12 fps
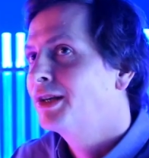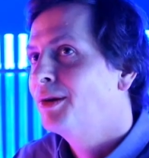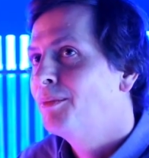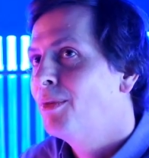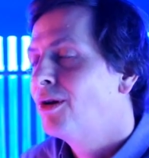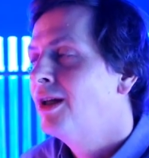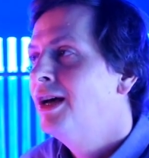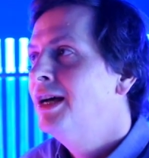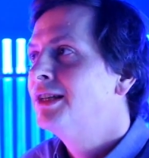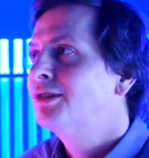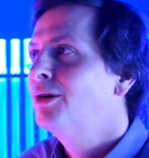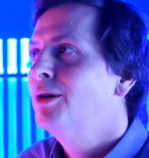example.
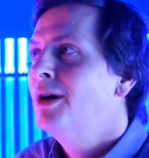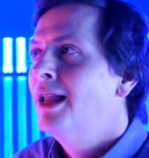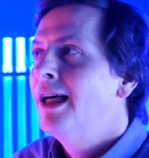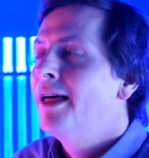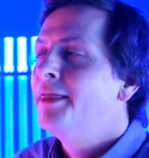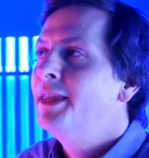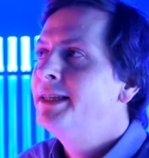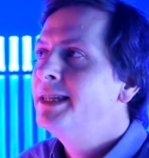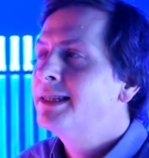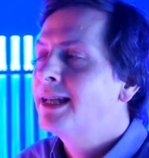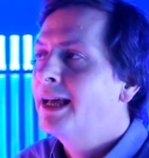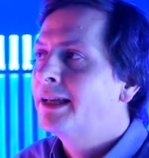So this
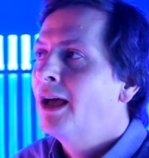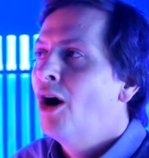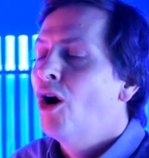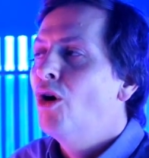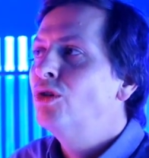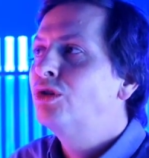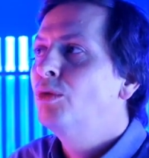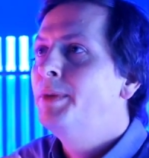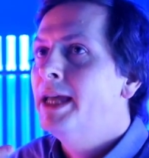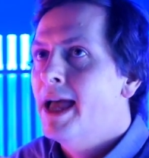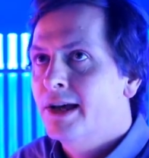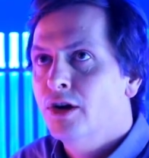is like how to
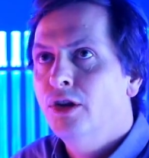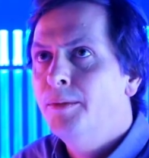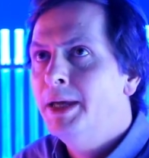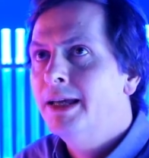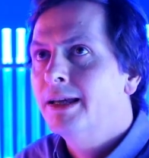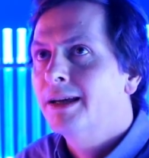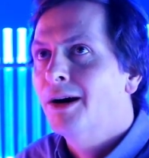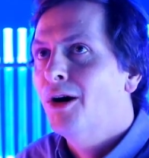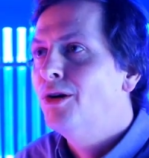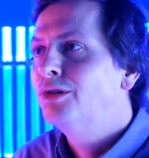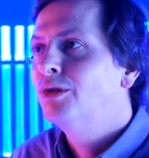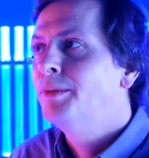be economic,
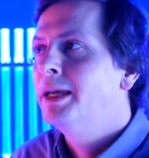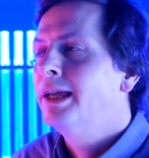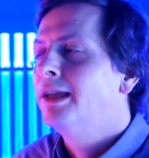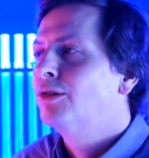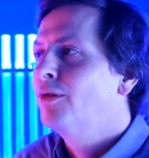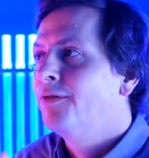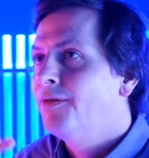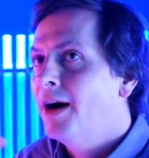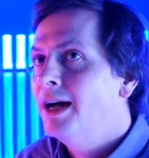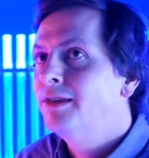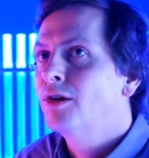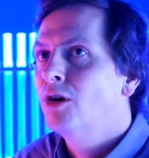how to
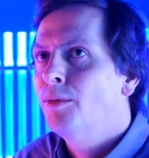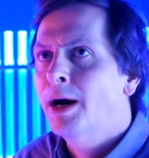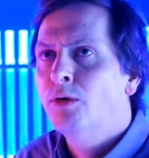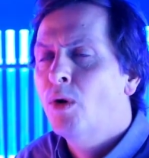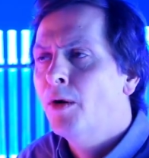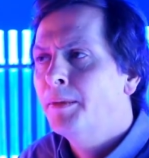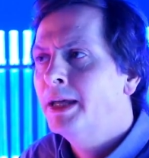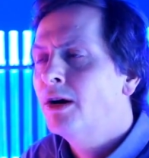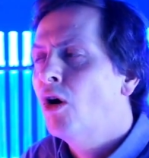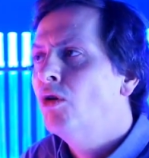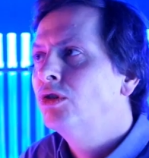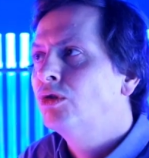fight the global warming,
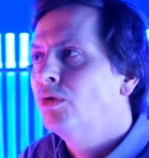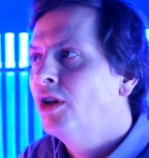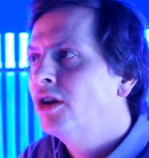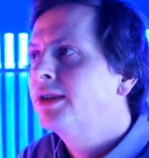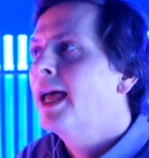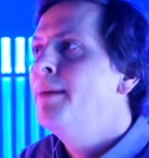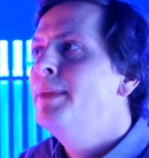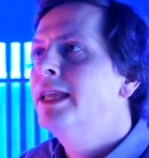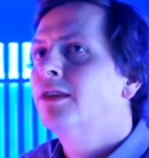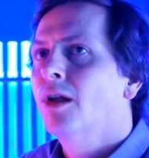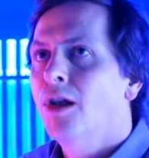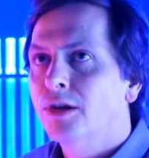how to not
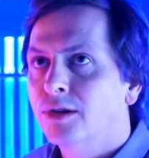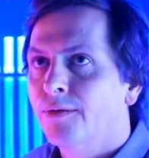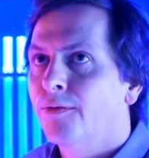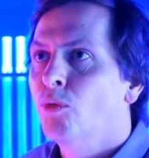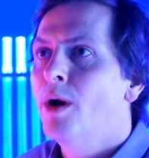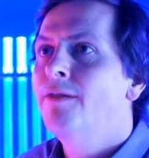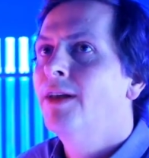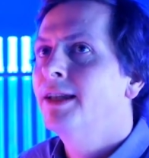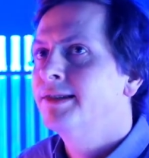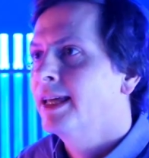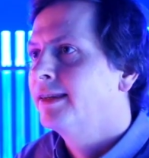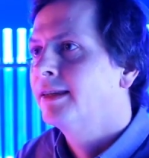emit a lot of
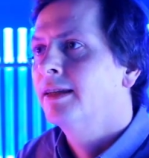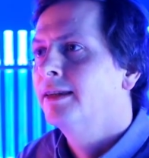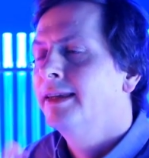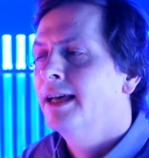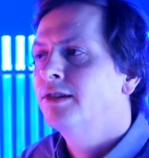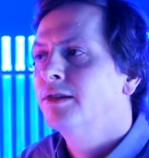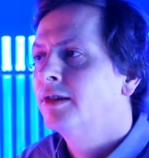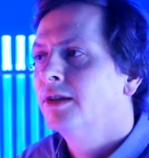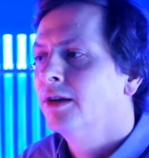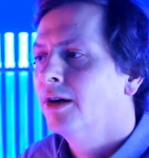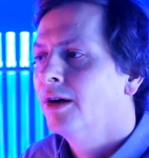wavelengths that doesn't